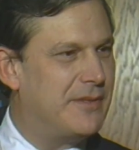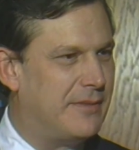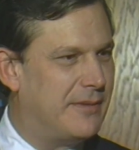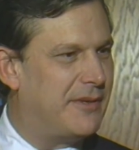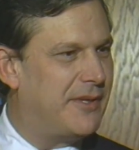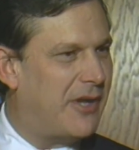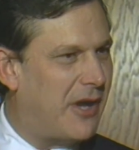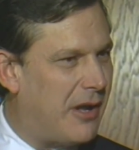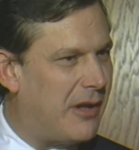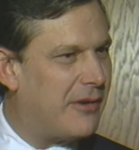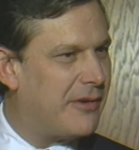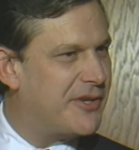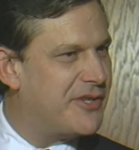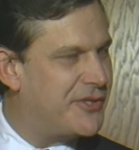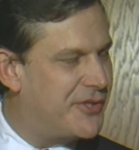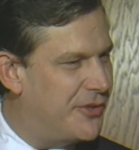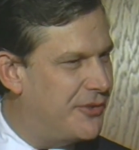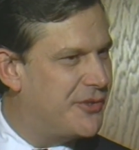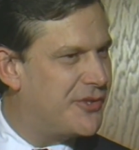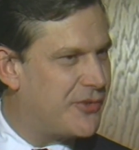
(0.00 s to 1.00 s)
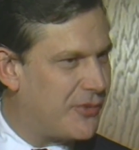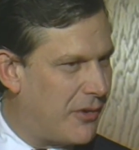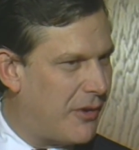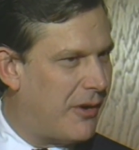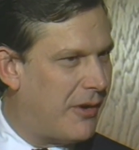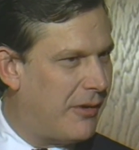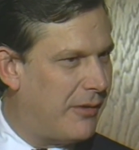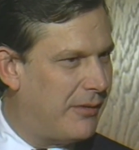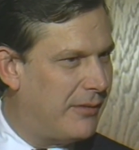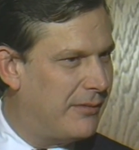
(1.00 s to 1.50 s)
The dollar is too
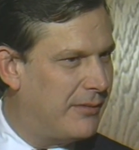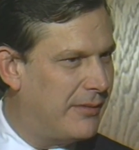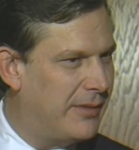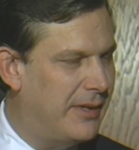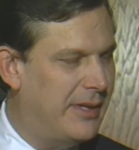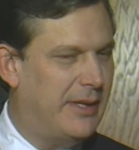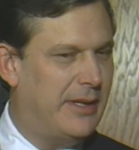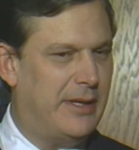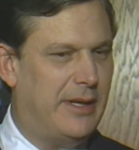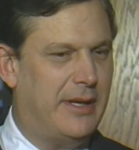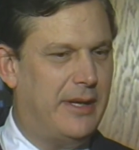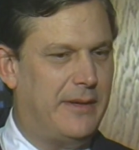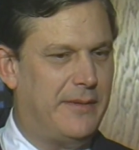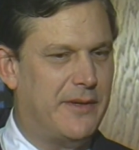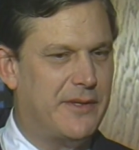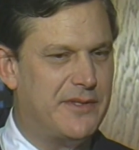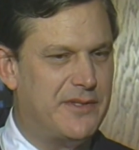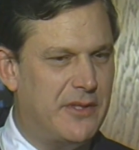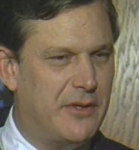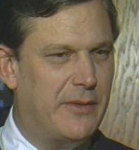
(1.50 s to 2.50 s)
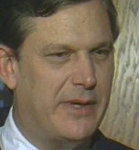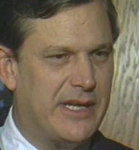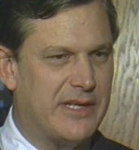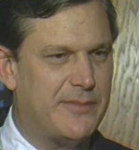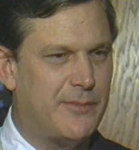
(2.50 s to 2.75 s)
strong, and there's no